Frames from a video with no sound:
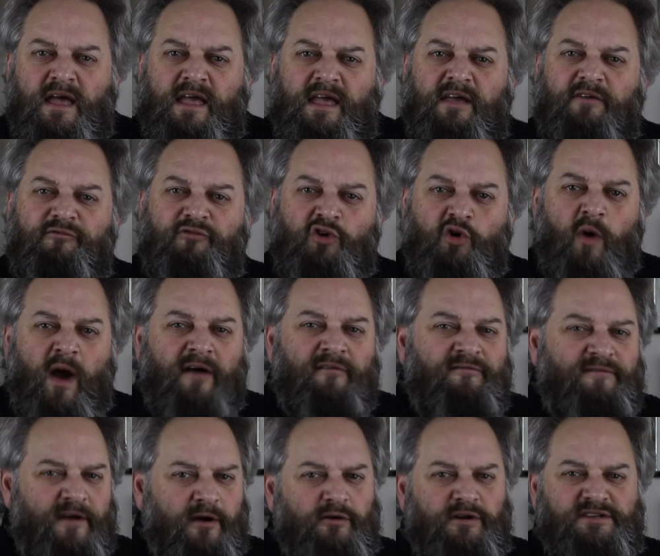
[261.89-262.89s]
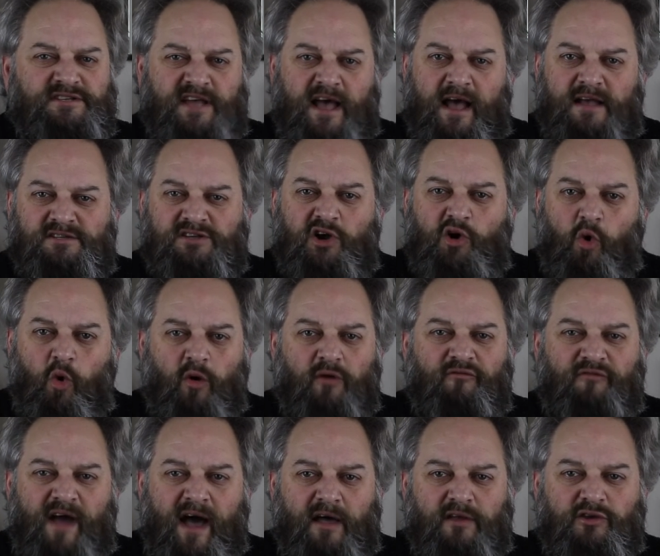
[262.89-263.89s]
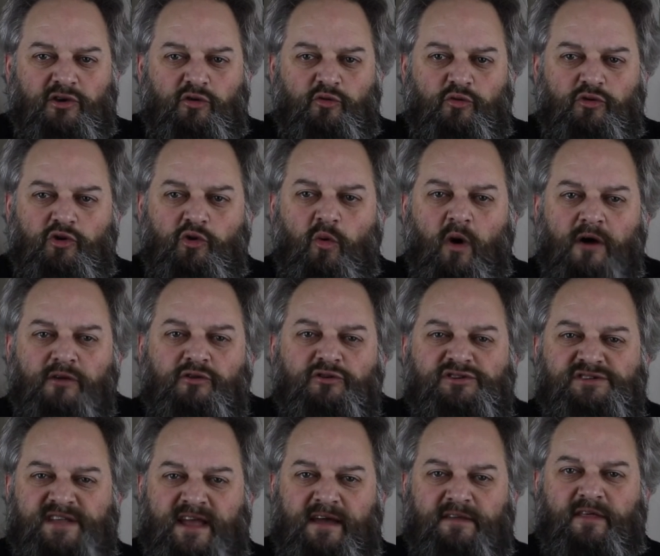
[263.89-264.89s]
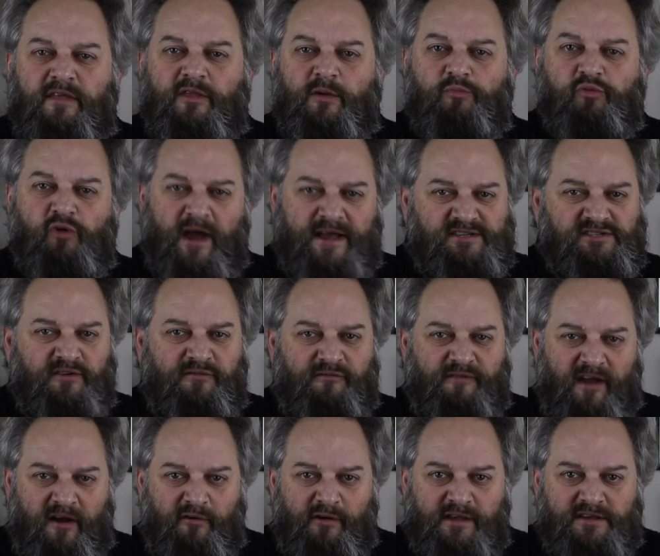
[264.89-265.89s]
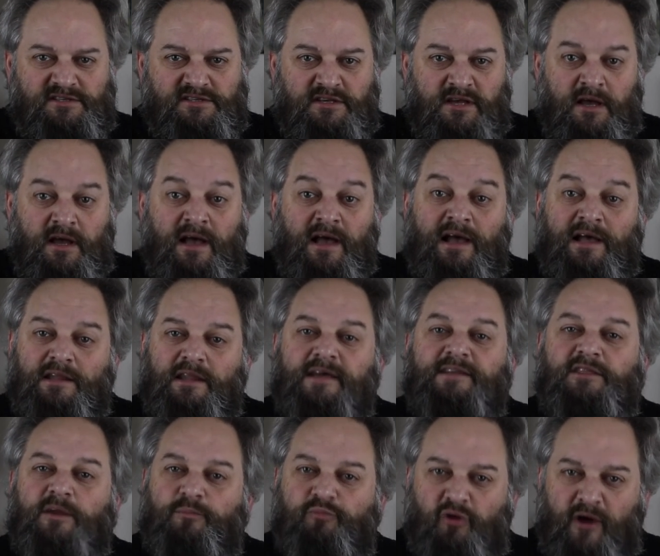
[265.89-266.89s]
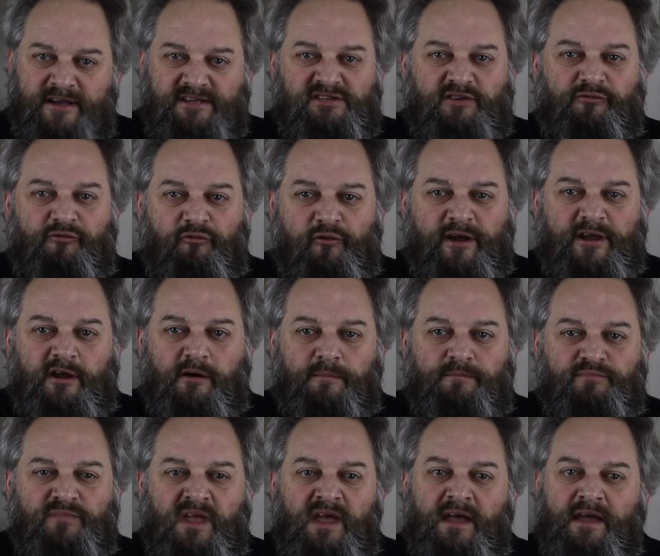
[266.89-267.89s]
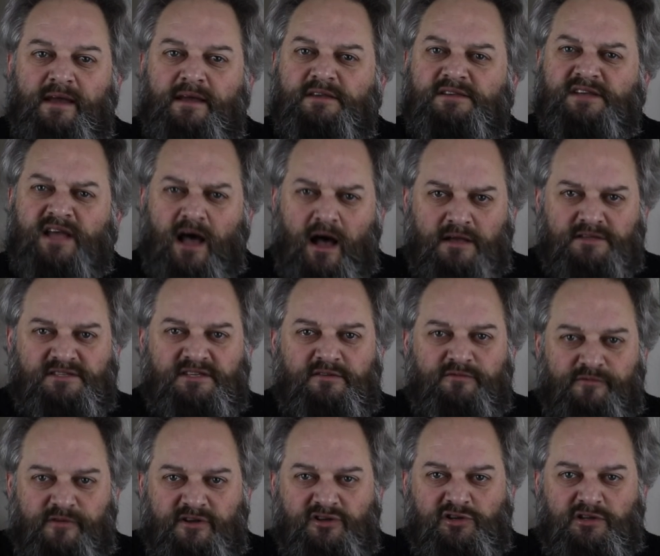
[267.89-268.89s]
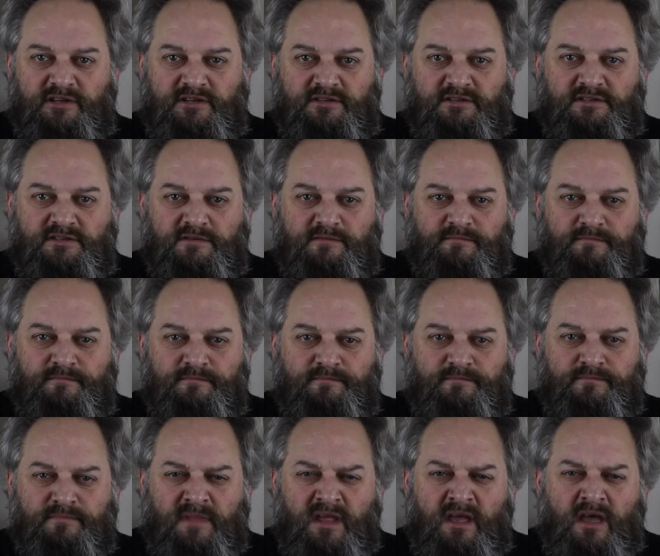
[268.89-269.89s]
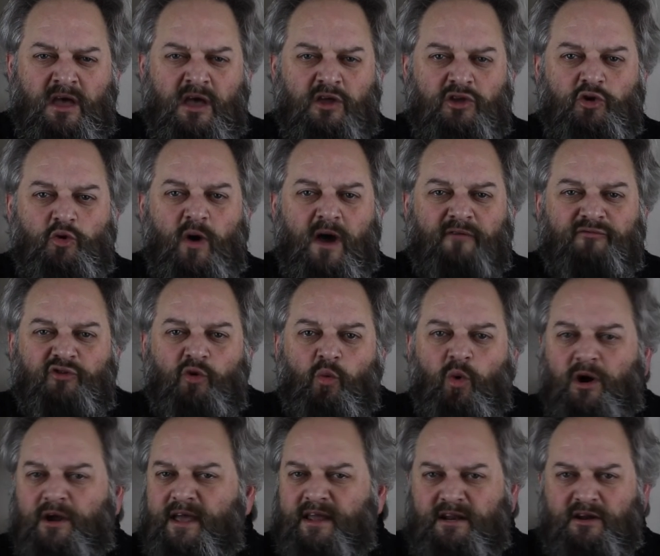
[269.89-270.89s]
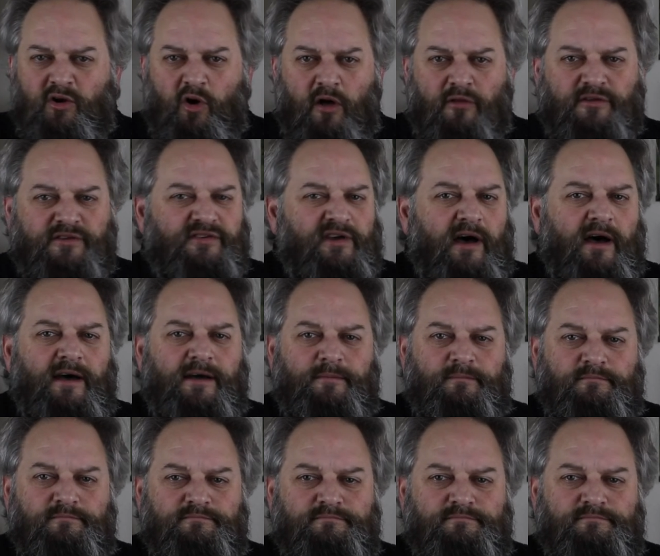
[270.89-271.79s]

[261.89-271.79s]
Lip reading: If you have fairness as a core value, you understand that the price of fairness, like the price of freedom, is constant vigilance. You have to work at it all the time.